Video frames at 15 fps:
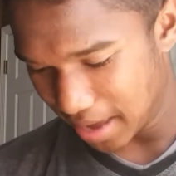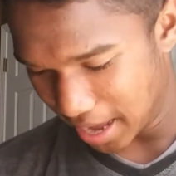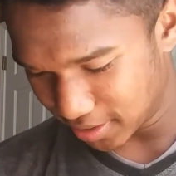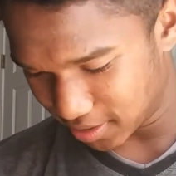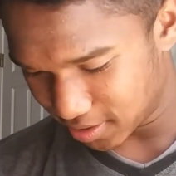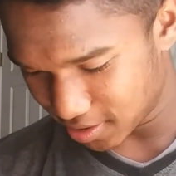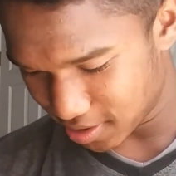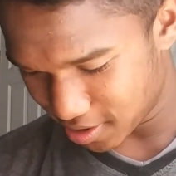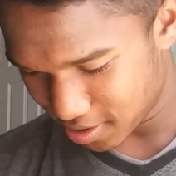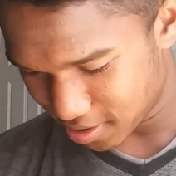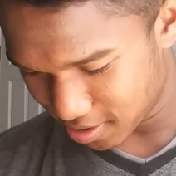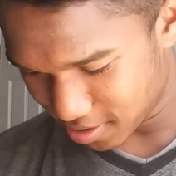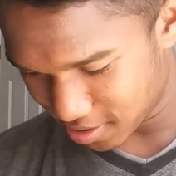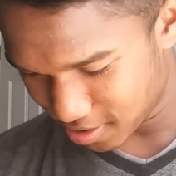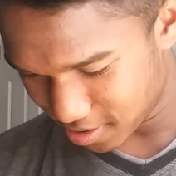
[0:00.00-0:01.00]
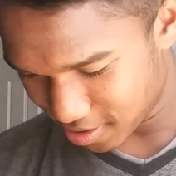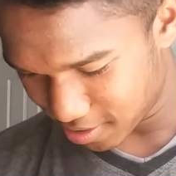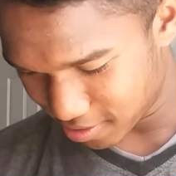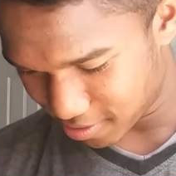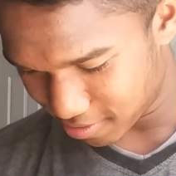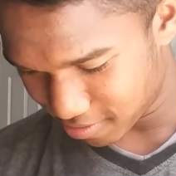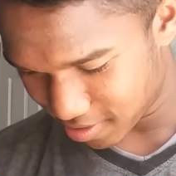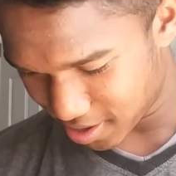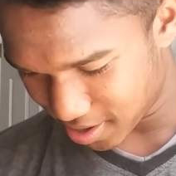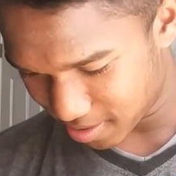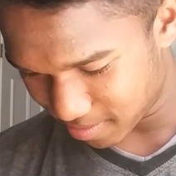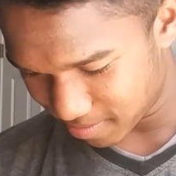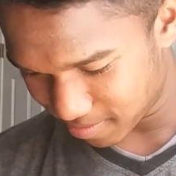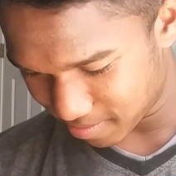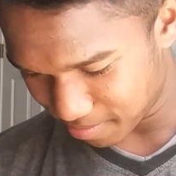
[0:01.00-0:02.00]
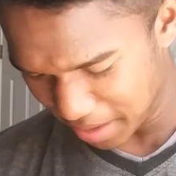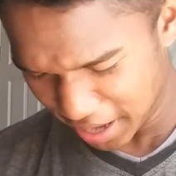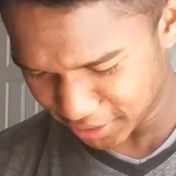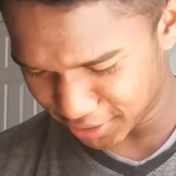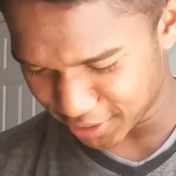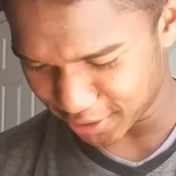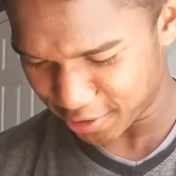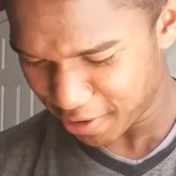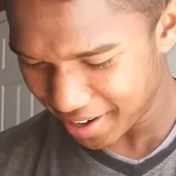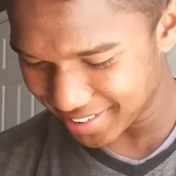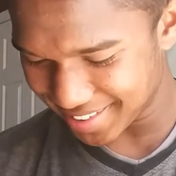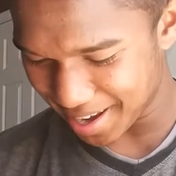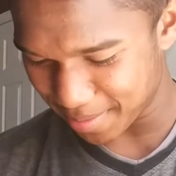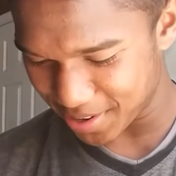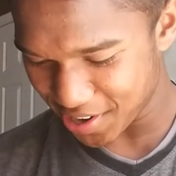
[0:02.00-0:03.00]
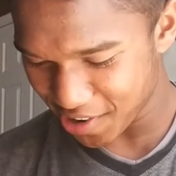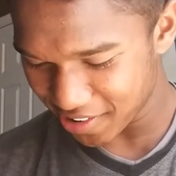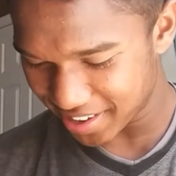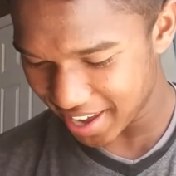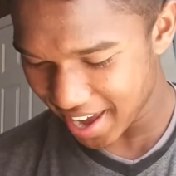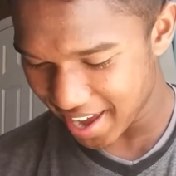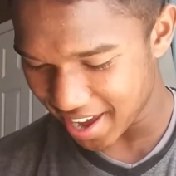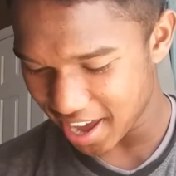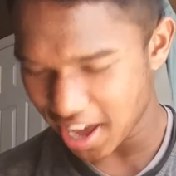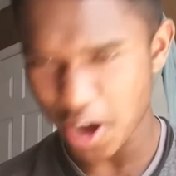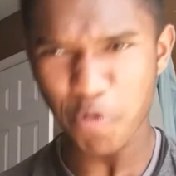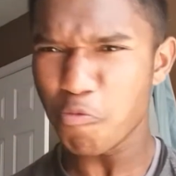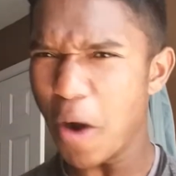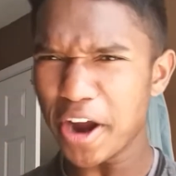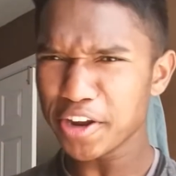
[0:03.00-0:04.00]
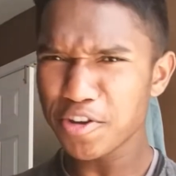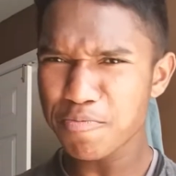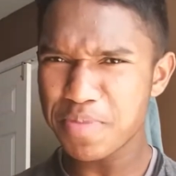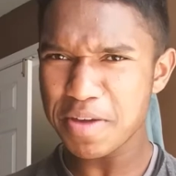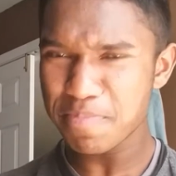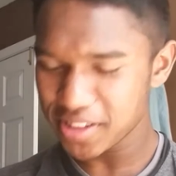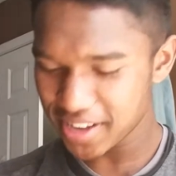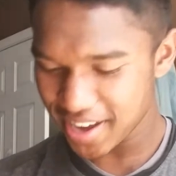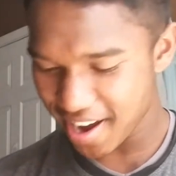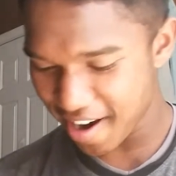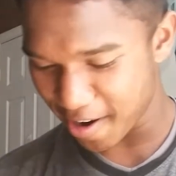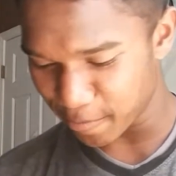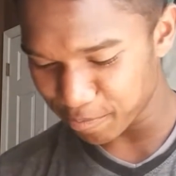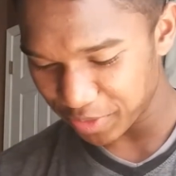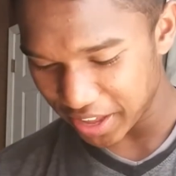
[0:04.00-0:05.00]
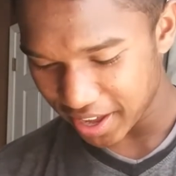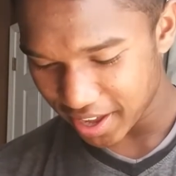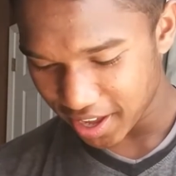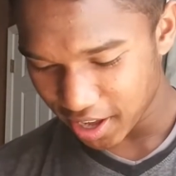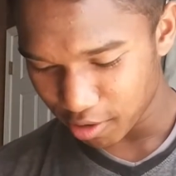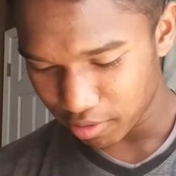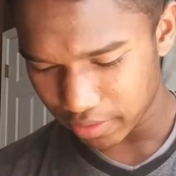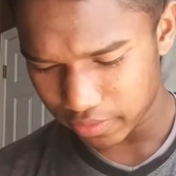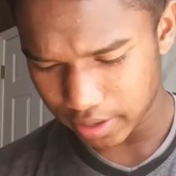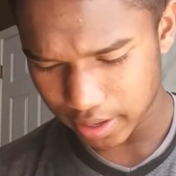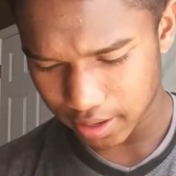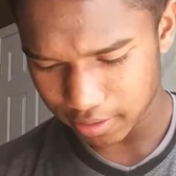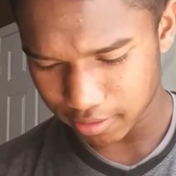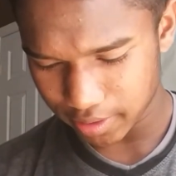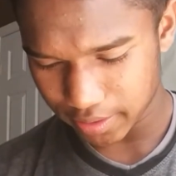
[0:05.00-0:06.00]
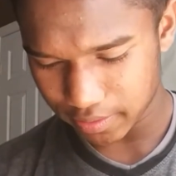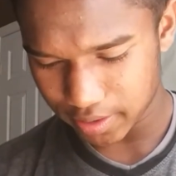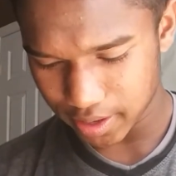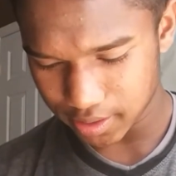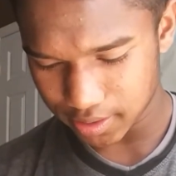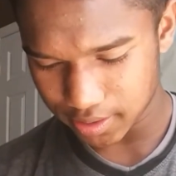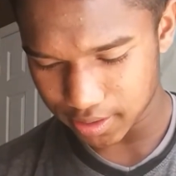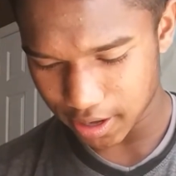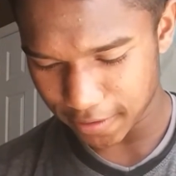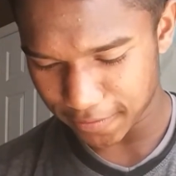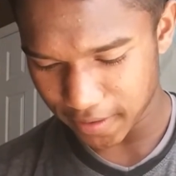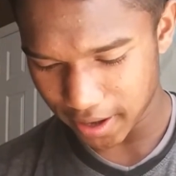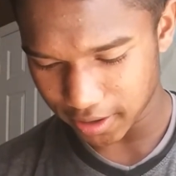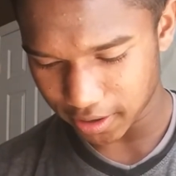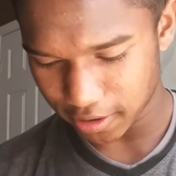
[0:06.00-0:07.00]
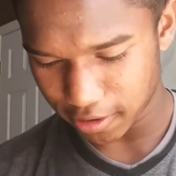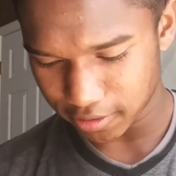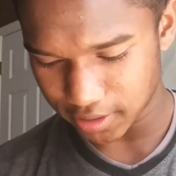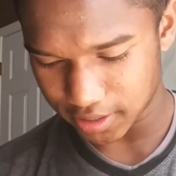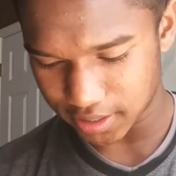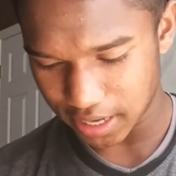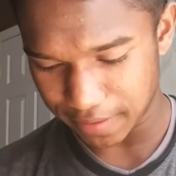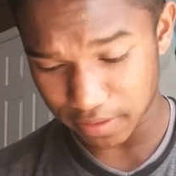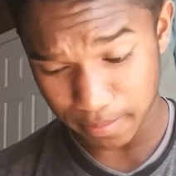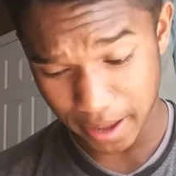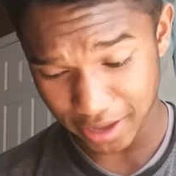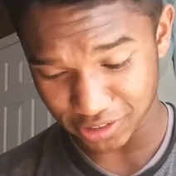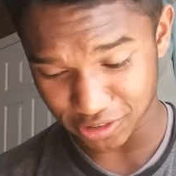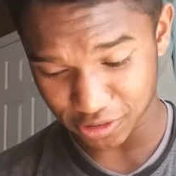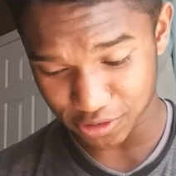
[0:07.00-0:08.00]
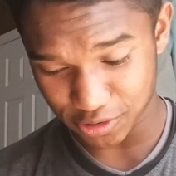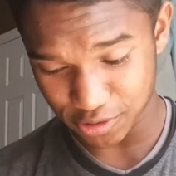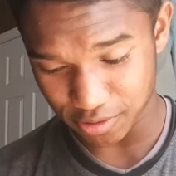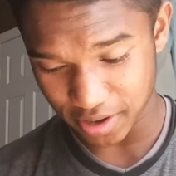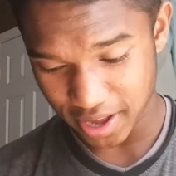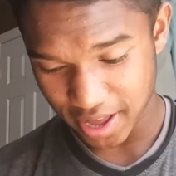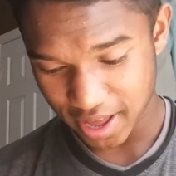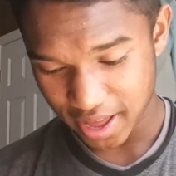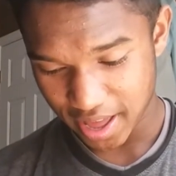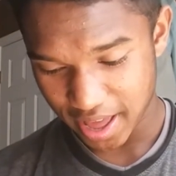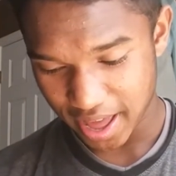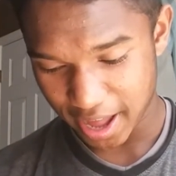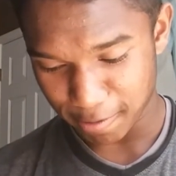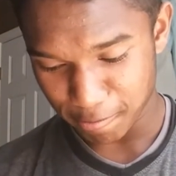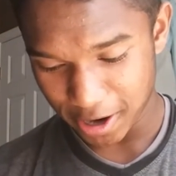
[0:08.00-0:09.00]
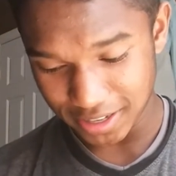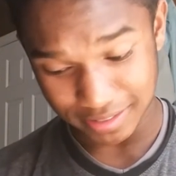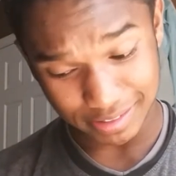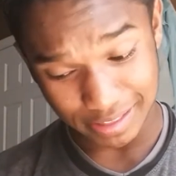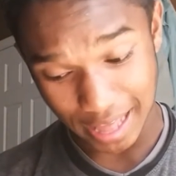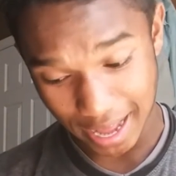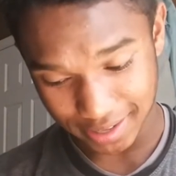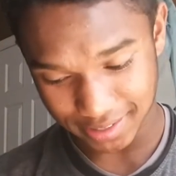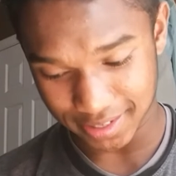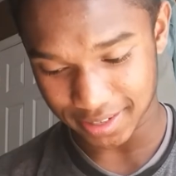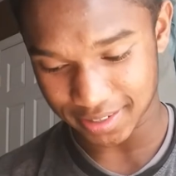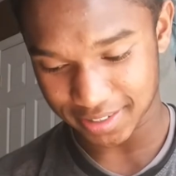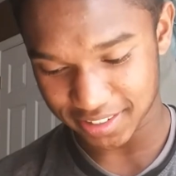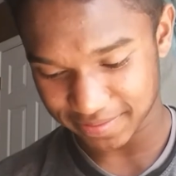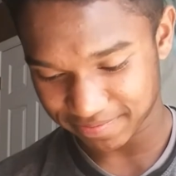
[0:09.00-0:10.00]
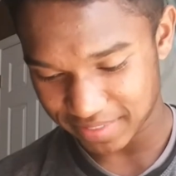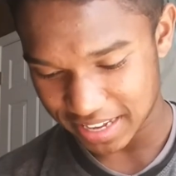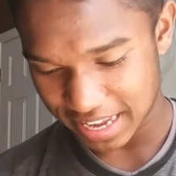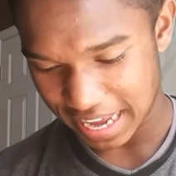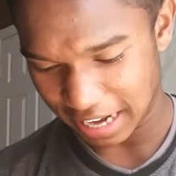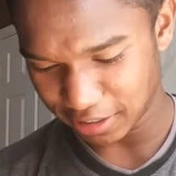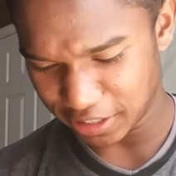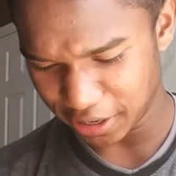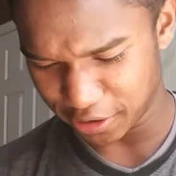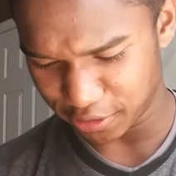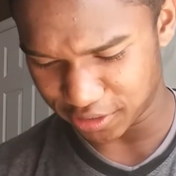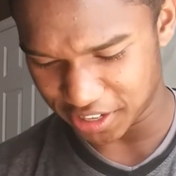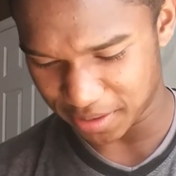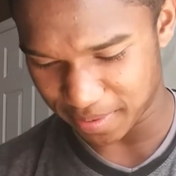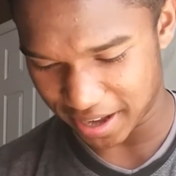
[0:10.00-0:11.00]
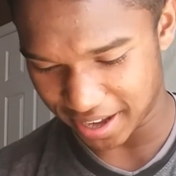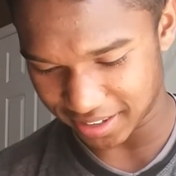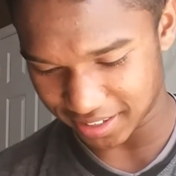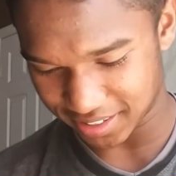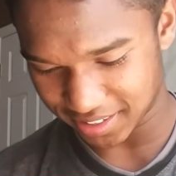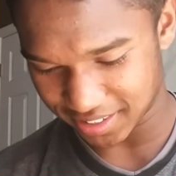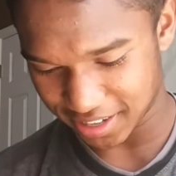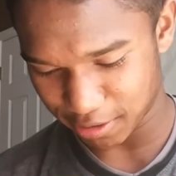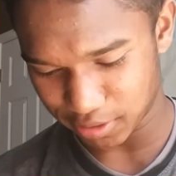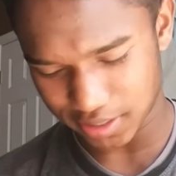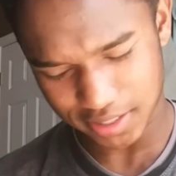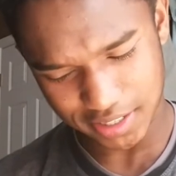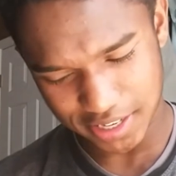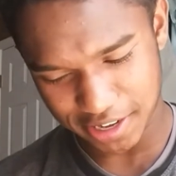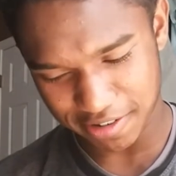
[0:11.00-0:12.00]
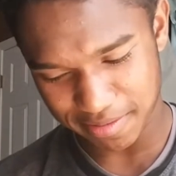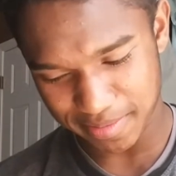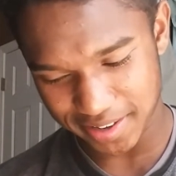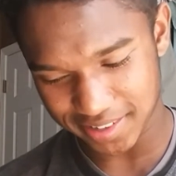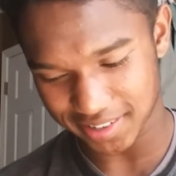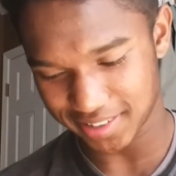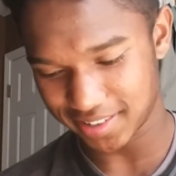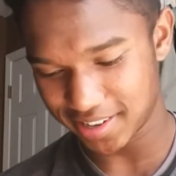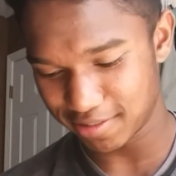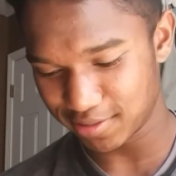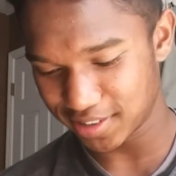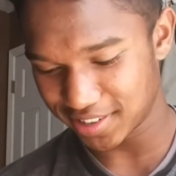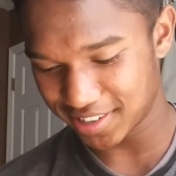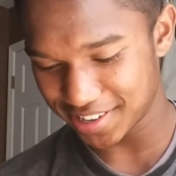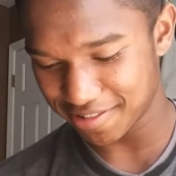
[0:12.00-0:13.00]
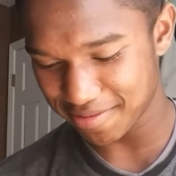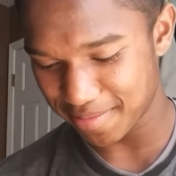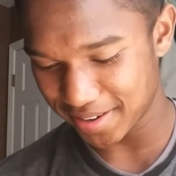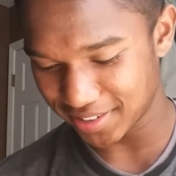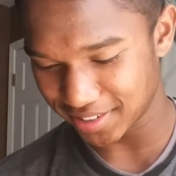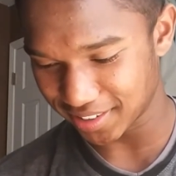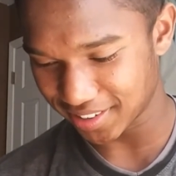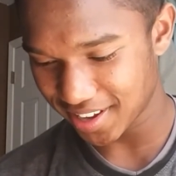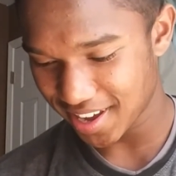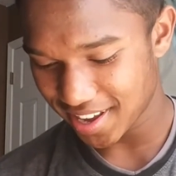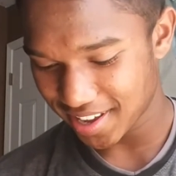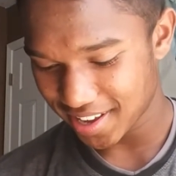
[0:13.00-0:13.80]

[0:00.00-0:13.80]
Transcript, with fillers: Master. Oh crap. Master, Grayson, are you okay. Why are you people here? We've done, we've done stuff on our own to save the Master too, and one is Laxus. How dare you sneak behind us? It was a secret mission. It was a secret mission.